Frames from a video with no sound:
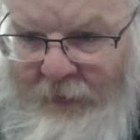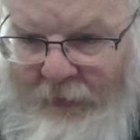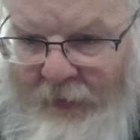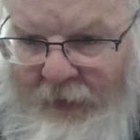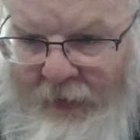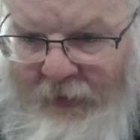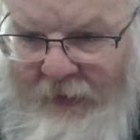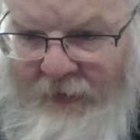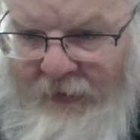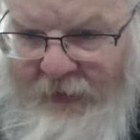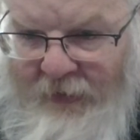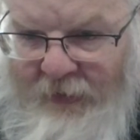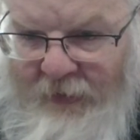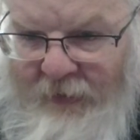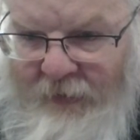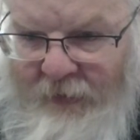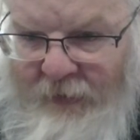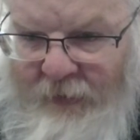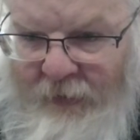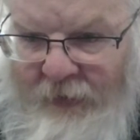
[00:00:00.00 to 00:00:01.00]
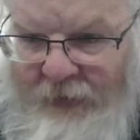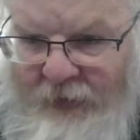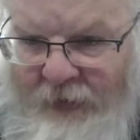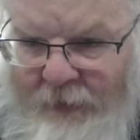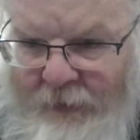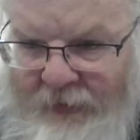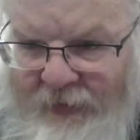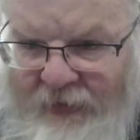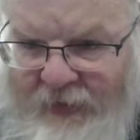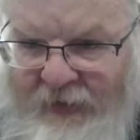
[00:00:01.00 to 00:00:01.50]
as a
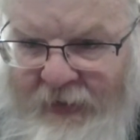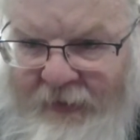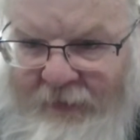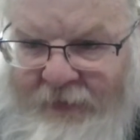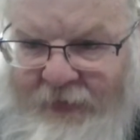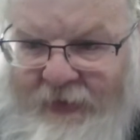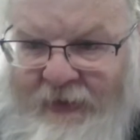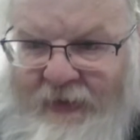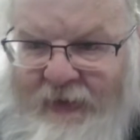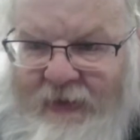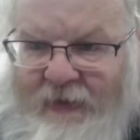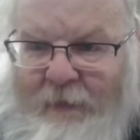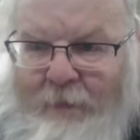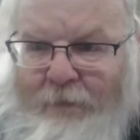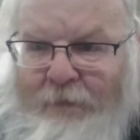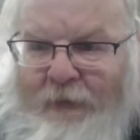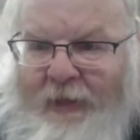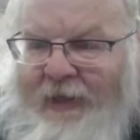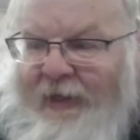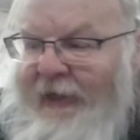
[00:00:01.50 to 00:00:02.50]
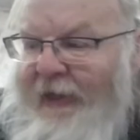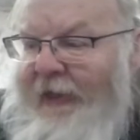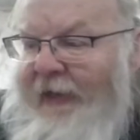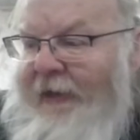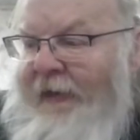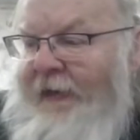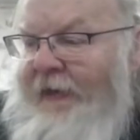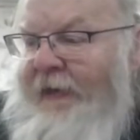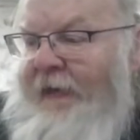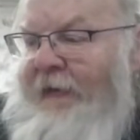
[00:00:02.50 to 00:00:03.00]
Christmas gift spin
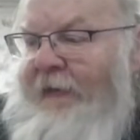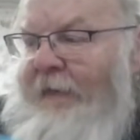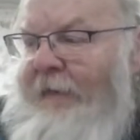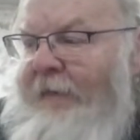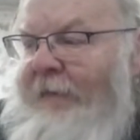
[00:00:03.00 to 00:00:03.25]
again,